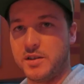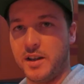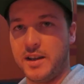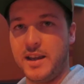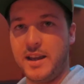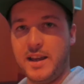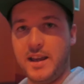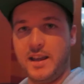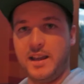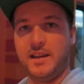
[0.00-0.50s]
So
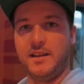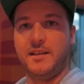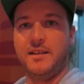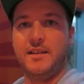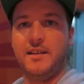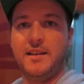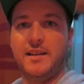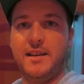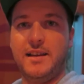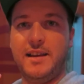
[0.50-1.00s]
here
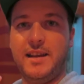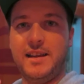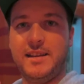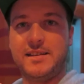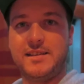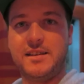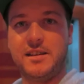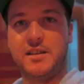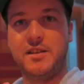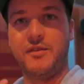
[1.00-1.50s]

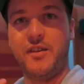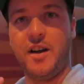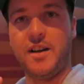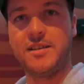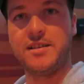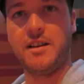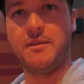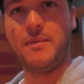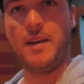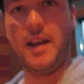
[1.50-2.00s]
is the
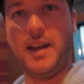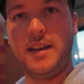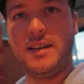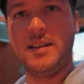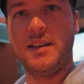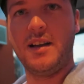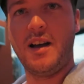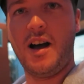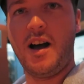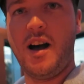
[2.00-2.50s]
device I
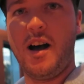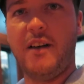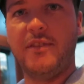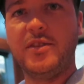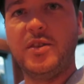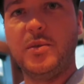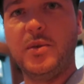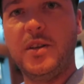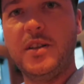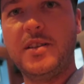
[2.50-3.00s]
made
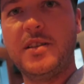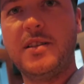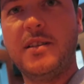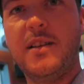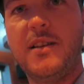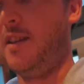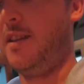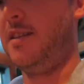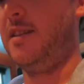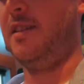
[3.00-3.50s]
afterwards.
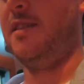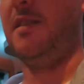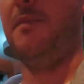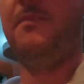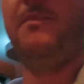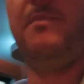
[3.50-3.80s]
This is